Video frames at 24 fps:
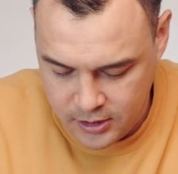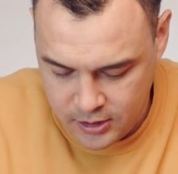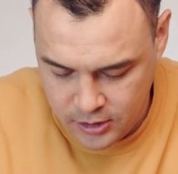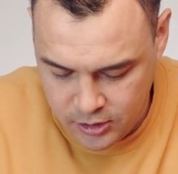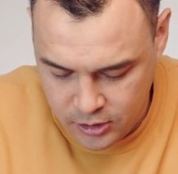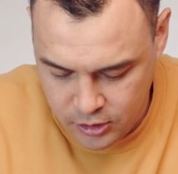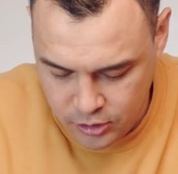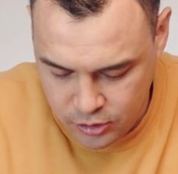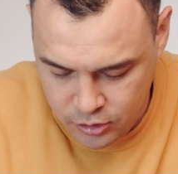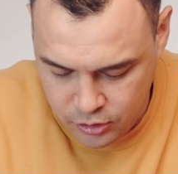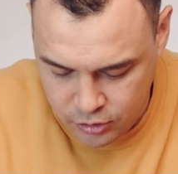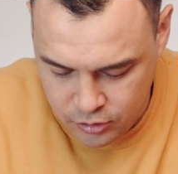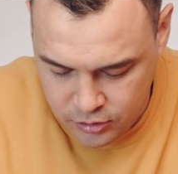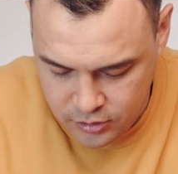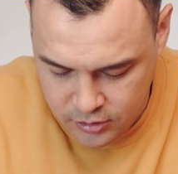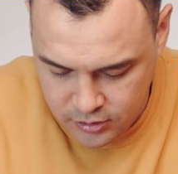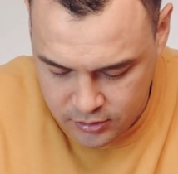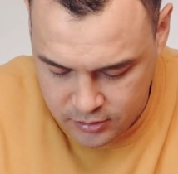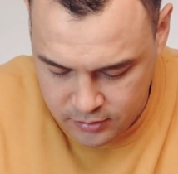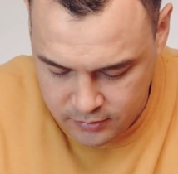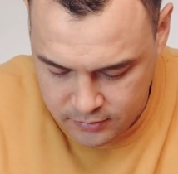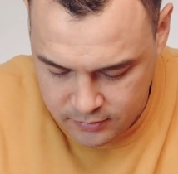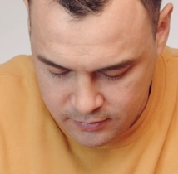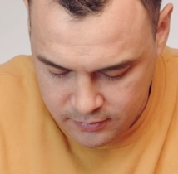you just
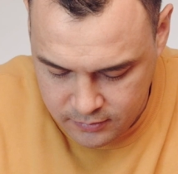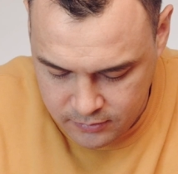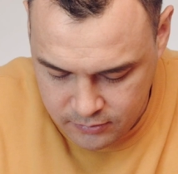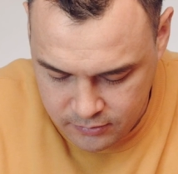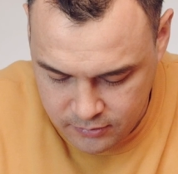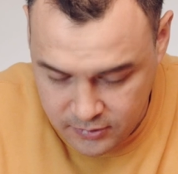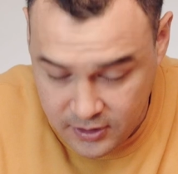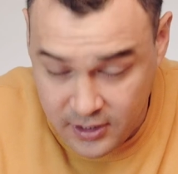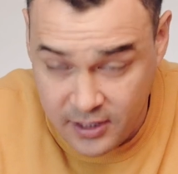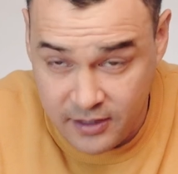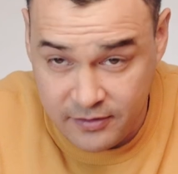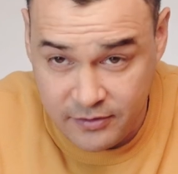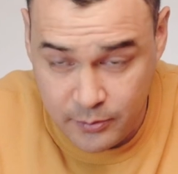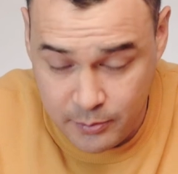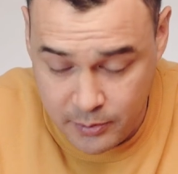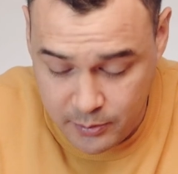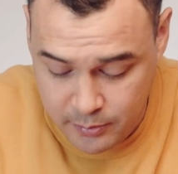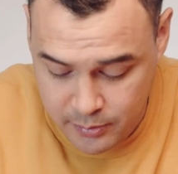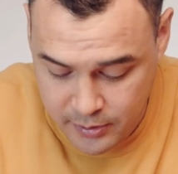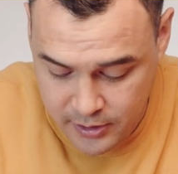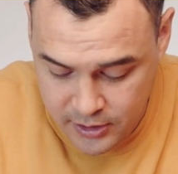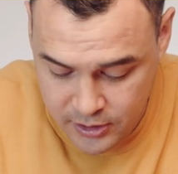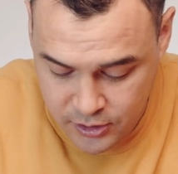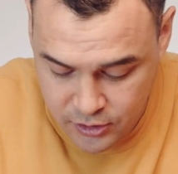have to be
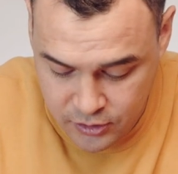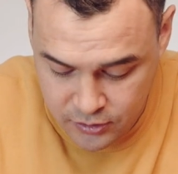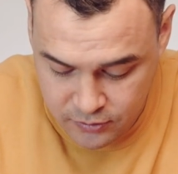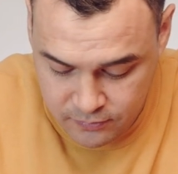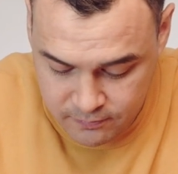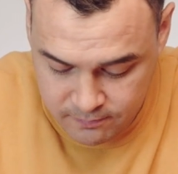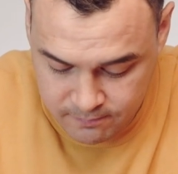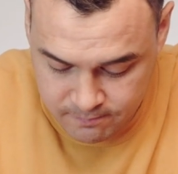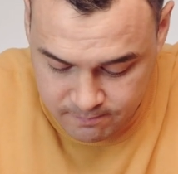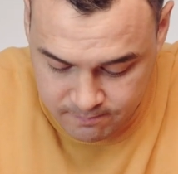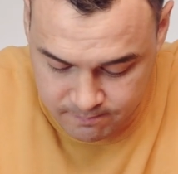patient.